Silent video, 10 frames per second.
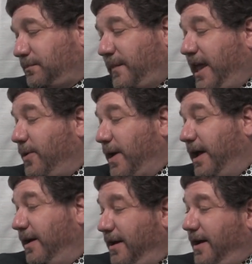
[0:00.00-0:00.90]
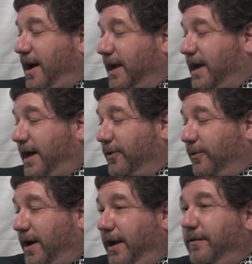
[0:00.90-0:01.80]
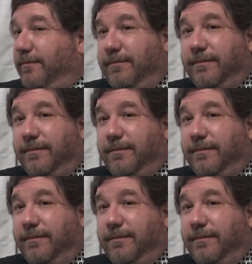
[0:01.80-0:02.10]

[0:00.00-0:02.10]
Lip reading: anyway, I got it right.